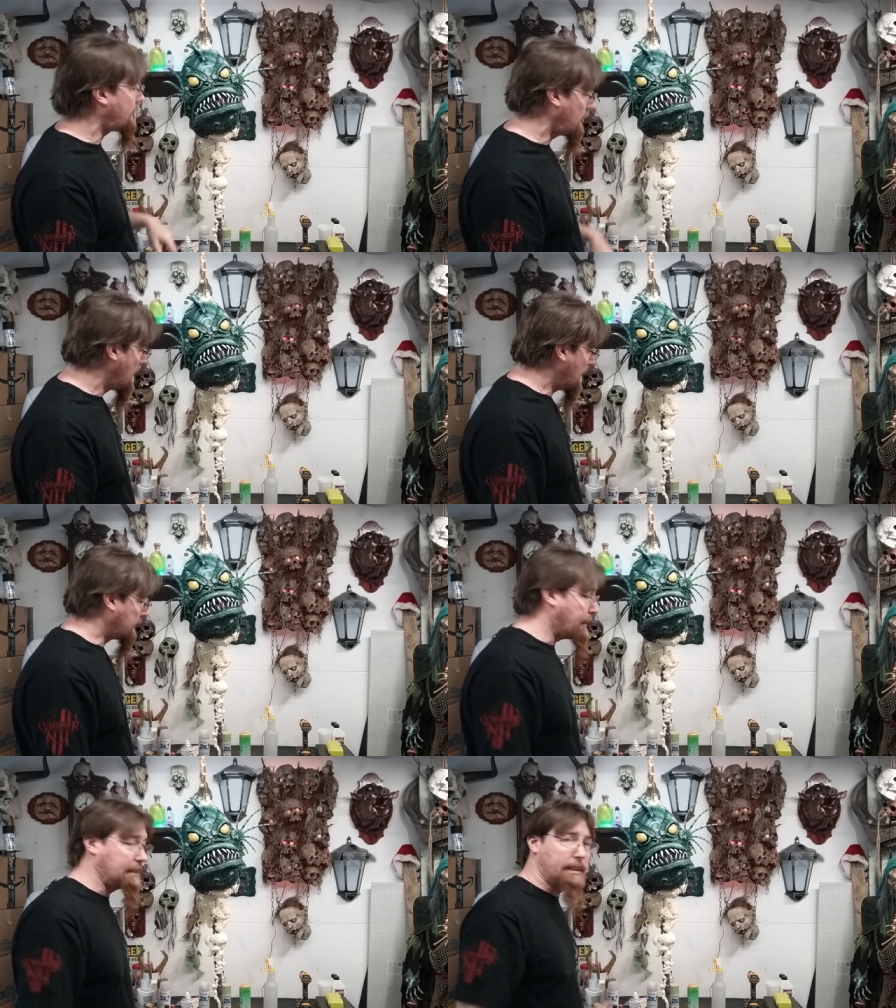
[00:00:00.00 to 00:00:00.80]
there
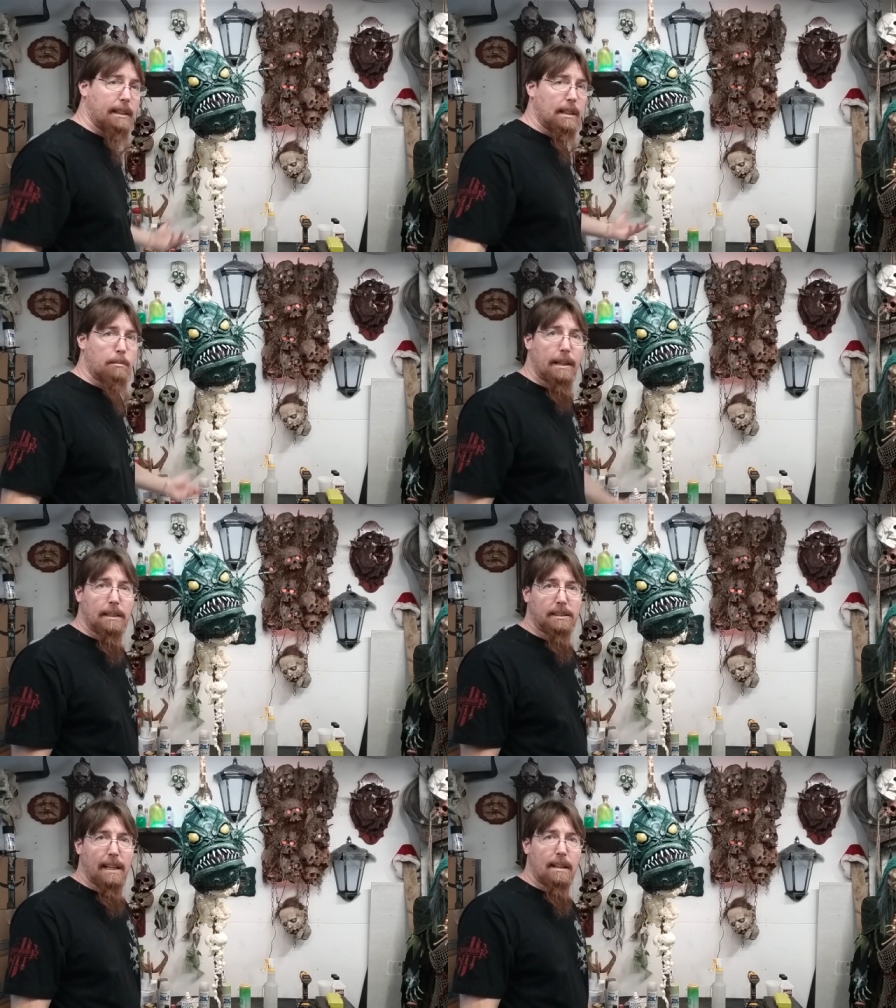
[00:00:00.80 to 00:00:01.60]
to basically get him ready
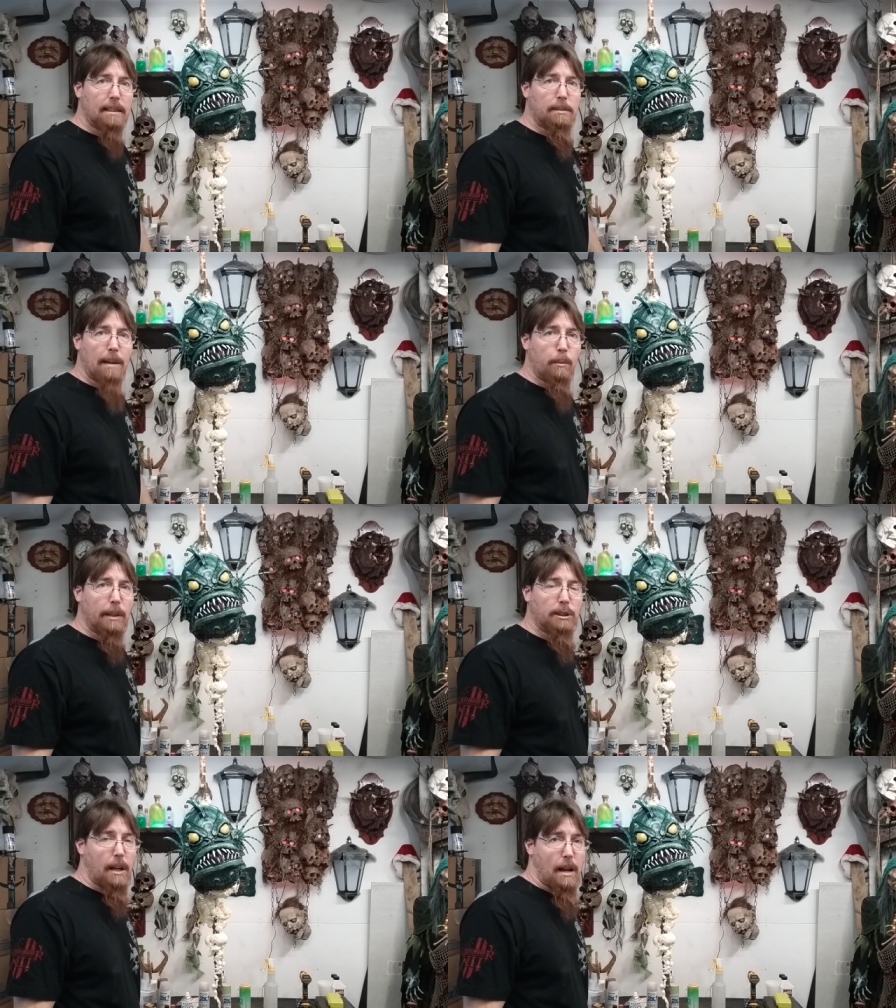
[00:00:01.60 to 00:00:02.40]
to stand next to my
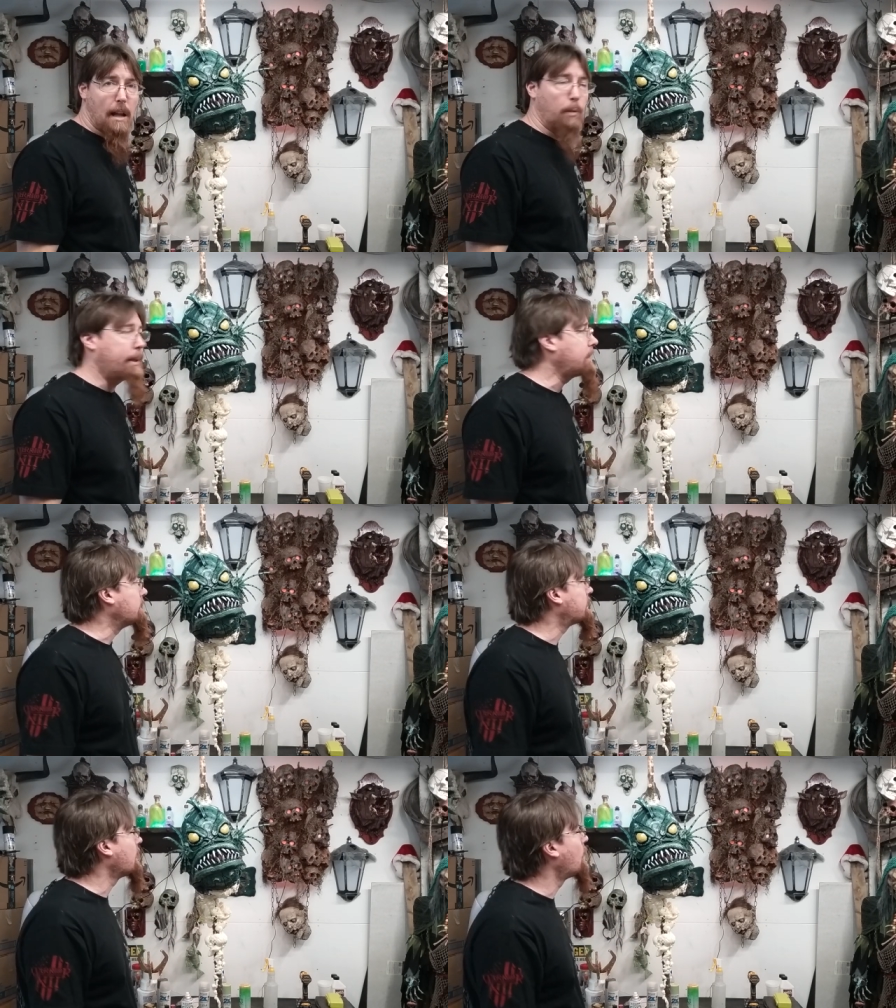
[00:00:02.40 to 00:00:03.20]
witch on
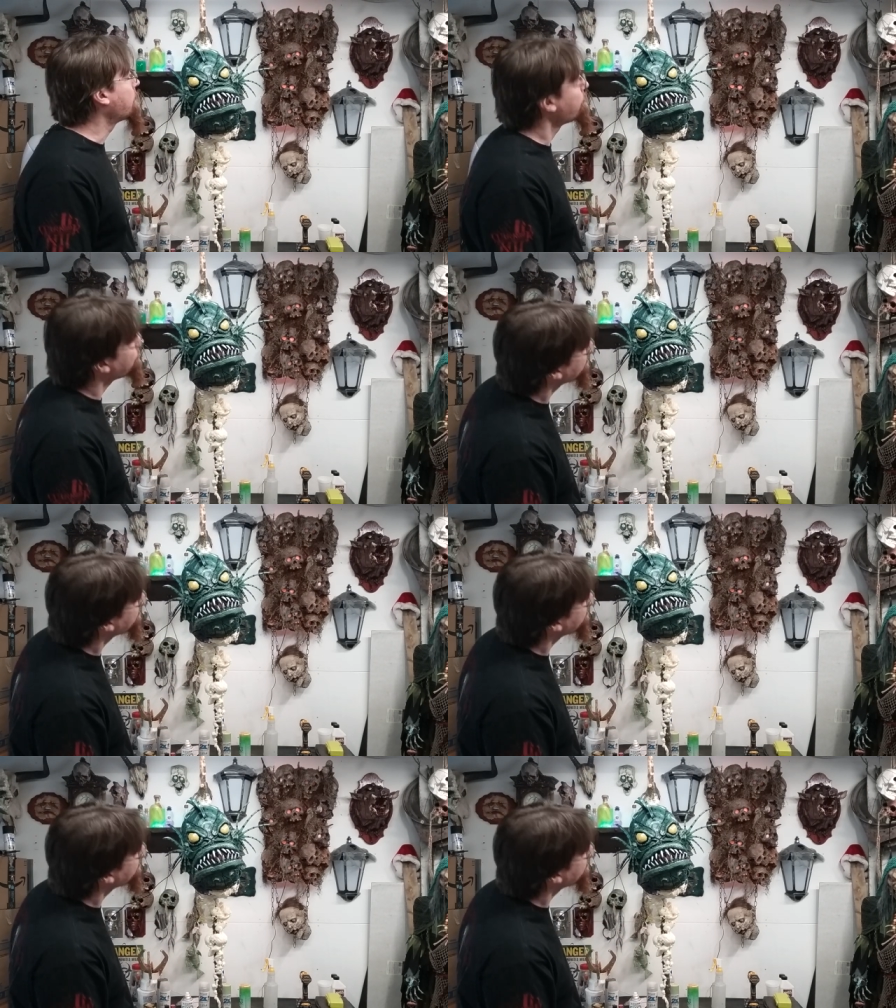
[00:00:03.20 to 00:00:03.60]
Halloween. So